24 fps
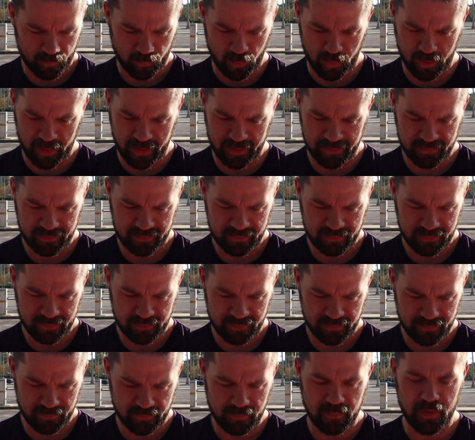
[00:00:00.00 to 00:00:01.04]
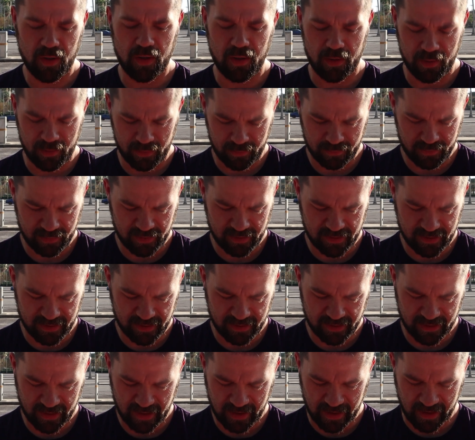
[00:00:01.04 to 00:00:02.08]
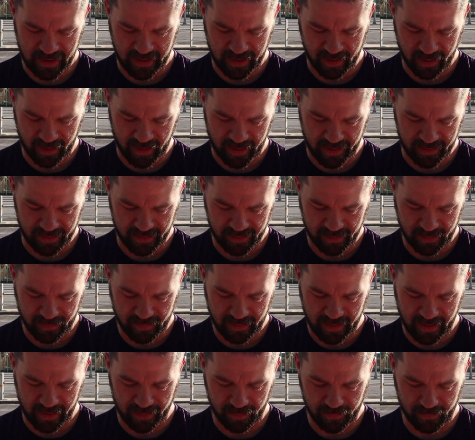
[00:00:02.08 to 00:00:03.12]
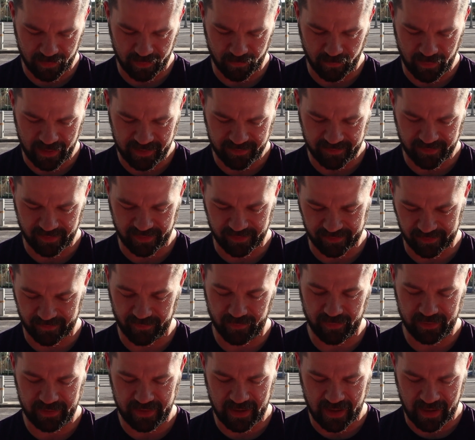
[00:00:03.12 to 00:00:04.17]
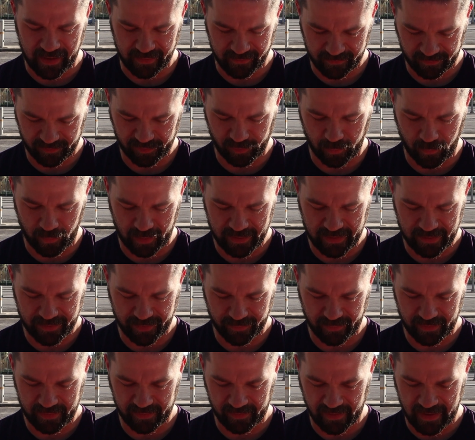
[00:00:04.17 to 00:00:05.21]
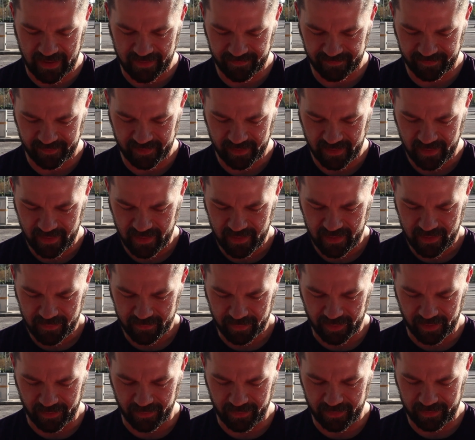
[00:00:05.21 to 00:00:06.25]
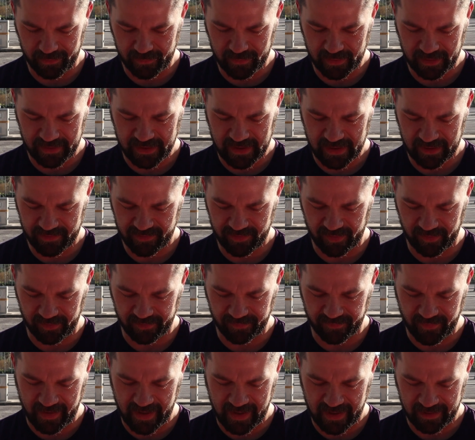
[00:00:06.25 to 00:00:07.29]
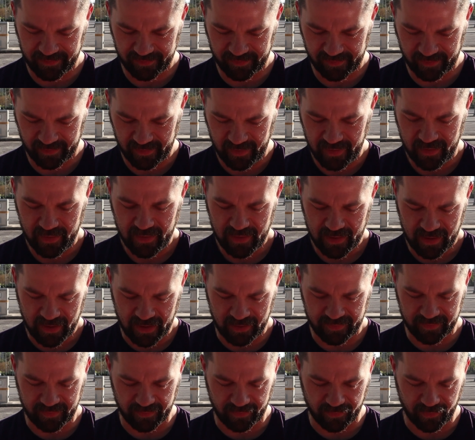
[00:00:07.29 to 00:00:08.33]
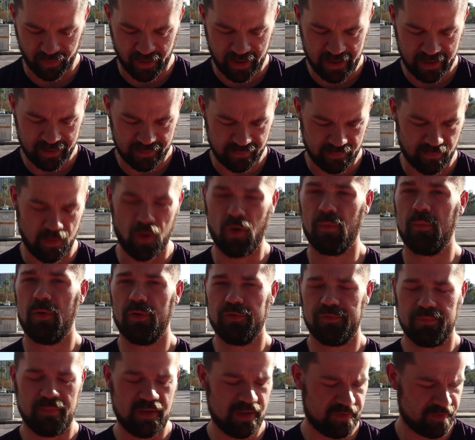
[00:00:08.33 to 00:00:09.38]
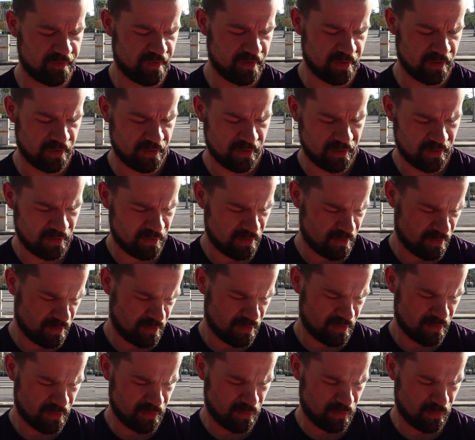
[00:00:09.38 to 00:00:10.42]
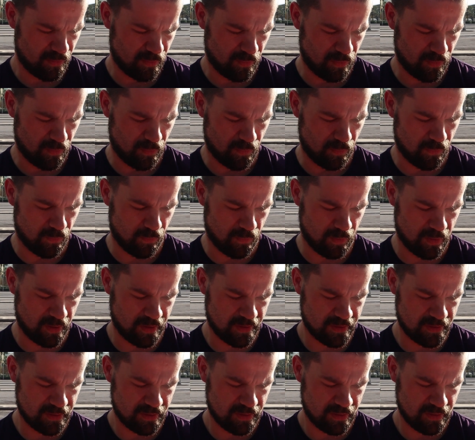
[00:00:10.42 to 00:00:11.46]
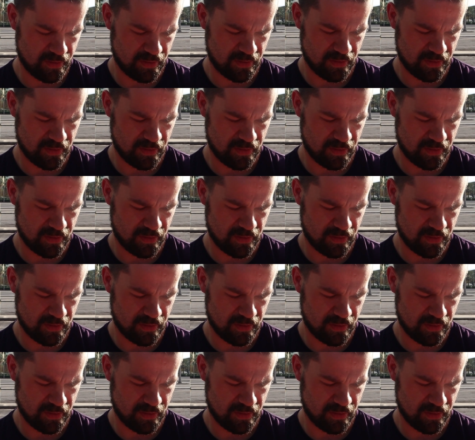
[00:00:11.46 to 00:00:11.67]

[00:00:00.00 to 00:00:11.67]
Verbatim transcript: One, okay, all right, you know what? I don't wanna waste it because I've only got 23 left, but I really wanna catch this fast. Hit the grate, almost missed it. 1,